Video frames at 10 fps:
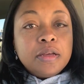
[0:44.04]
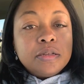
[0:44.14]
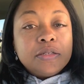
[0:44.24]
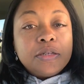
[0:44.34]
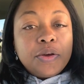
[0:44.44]

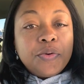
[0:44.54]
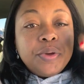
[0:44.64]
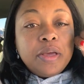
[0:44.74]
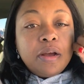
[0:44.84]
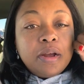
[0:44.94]
So
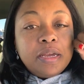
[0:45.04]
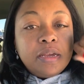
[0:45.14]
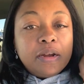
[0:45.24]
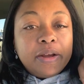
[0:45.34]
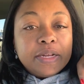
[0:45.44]
we are
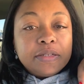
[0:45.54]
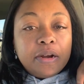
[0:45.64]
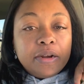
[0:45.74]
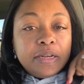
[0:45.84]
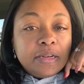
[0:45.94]
here at
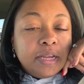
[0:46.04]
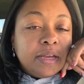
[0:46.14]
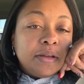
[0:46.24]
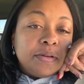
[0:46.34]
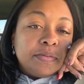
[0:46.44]
Target
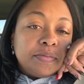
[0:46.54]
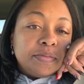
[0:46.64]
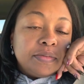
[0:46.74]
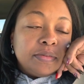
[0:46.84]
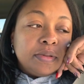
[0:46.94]
now,
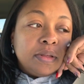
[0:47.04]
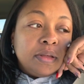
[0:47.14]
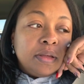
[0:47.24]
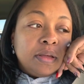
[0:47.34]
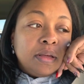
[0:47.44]

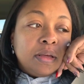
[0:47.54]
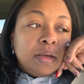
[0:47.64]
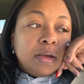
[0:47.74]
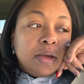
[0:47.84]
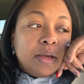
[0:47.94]

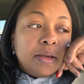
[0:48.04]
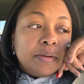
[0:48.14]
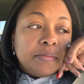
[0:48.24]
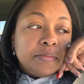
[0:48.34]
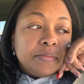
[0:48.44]

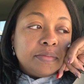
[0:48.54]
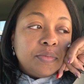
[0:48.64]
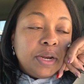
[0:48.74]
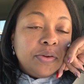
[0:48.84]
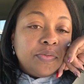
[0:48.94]
um,
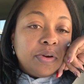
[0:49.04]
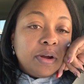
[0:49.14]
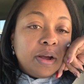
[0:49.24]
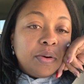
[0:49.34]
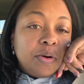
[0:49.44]
waiting for
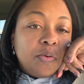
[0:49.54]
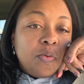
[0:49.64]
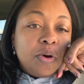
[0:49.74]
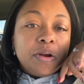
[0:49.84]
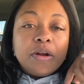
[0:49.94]
our
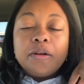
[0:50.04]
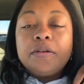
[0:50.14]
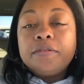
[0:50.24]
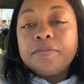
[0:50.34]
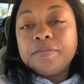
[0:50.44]
order.